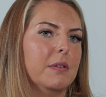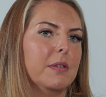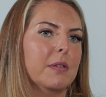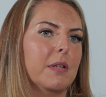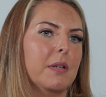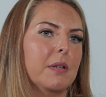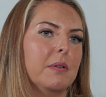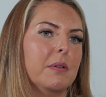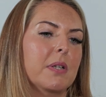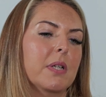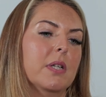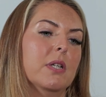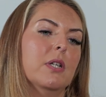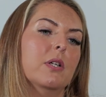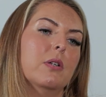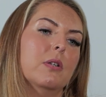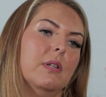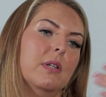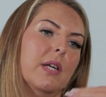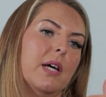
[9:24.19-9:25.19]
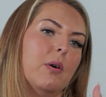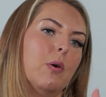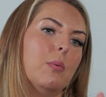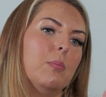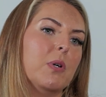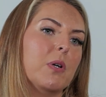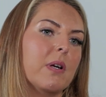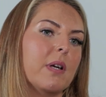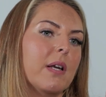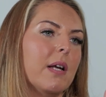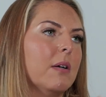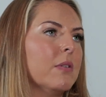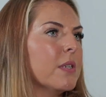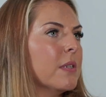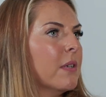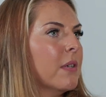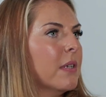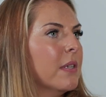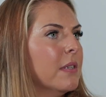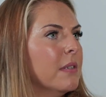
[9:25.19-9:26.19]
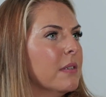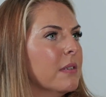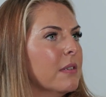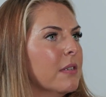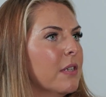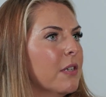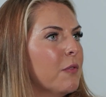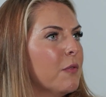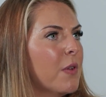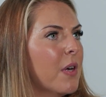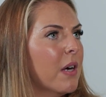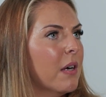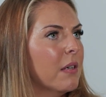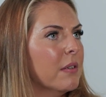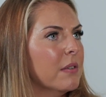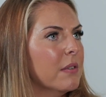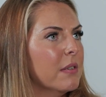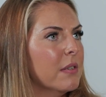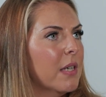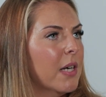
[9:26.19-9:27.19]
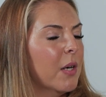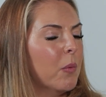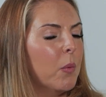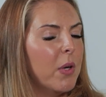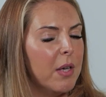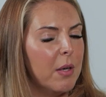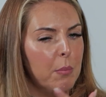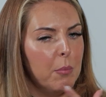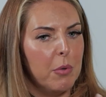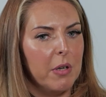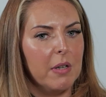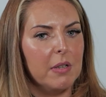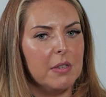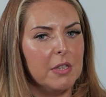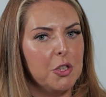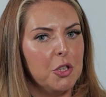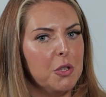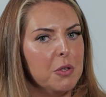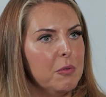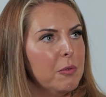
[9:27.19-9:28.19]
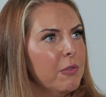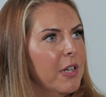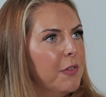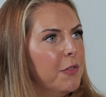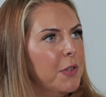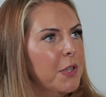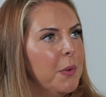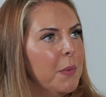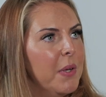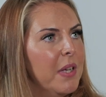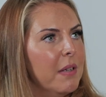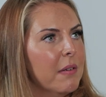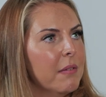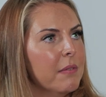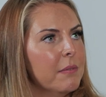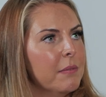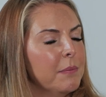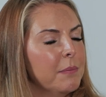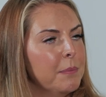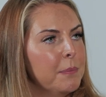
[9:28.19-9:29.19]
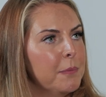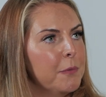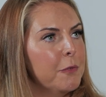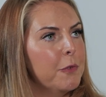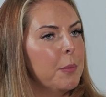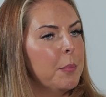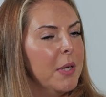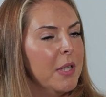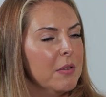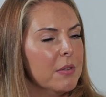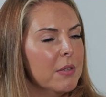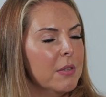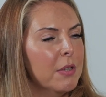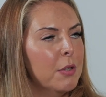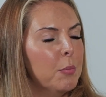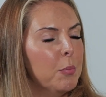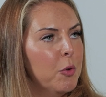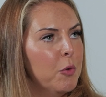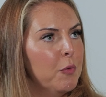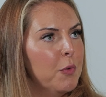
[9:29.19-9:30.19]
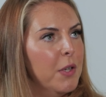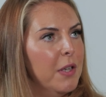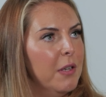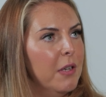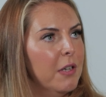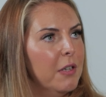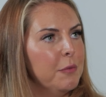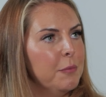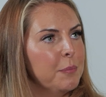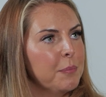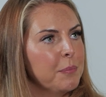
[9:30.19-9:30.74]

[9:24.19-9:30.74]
So now I'm looking outside of that as to how we can bring additional revenue in from outside the portfolio.